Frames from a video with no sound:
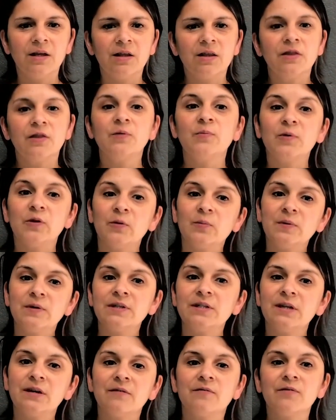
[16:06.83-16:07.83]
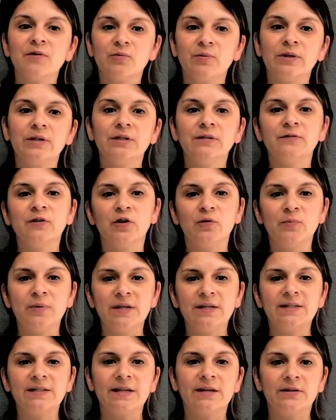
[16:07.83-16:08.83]
The purpose of the Wheel of
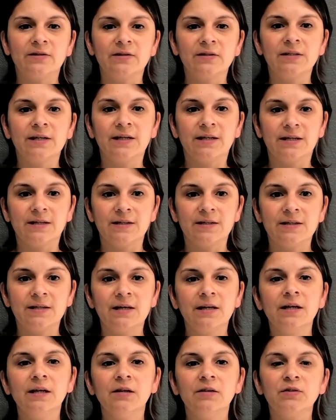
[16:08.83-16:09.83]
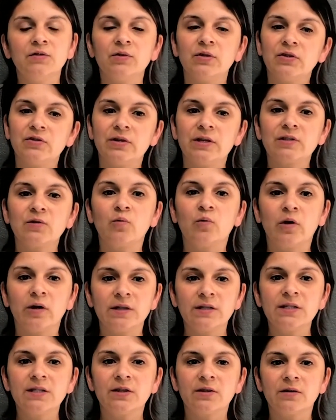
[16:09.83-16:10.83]
Coping Skills is to address
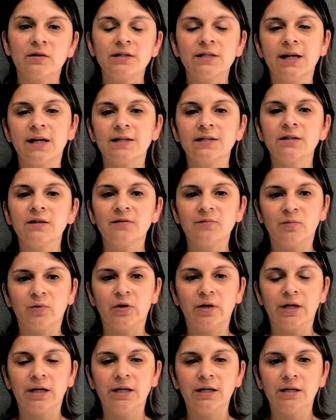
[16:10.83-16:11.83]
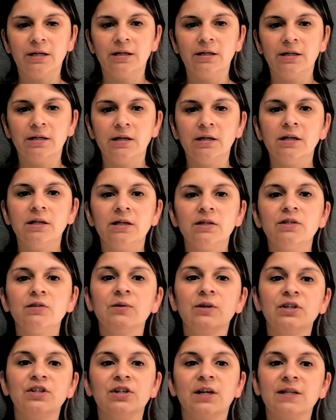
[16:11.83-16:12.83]
Warden's third task of mourning, to
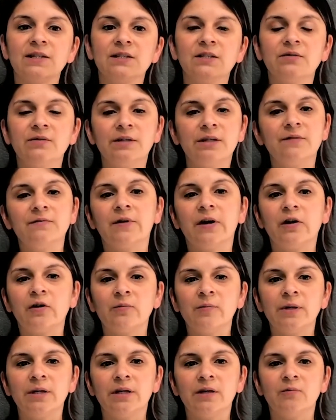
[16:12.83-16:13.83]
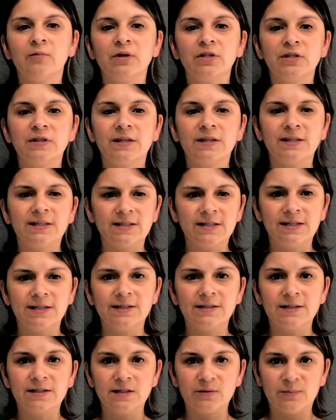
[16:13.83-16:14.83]
adjust to an environment in which the
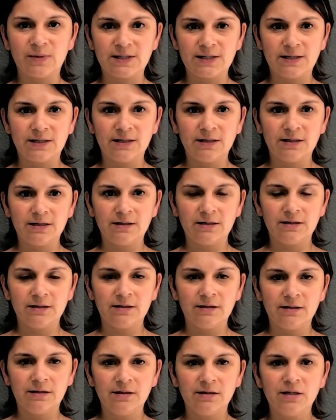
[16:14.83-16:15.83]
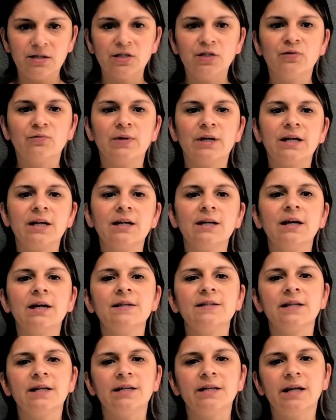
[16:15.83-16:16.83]
deceased is missing, to
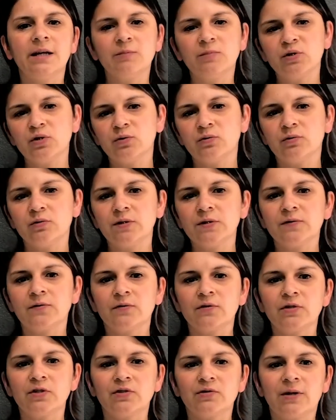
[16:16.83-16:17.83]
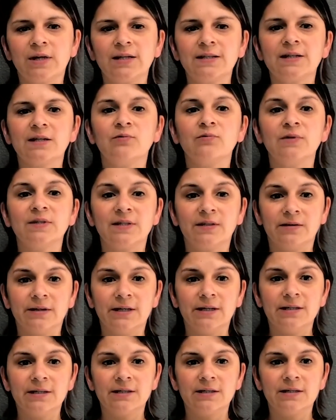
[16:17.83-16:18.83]
recognize and name tools for strengths and
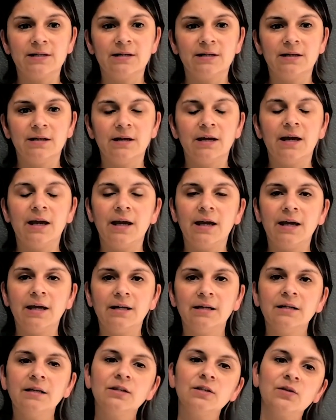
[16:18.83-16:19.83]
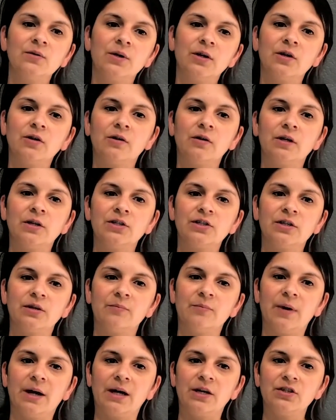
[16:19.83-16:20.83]
resilience, and to encourage
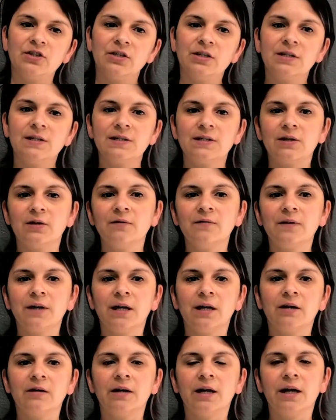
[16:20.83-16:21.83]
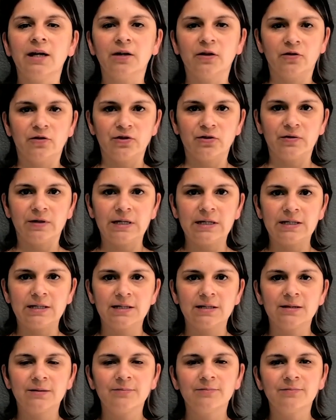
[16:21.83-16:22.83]
compassion, self-care, and nurturance.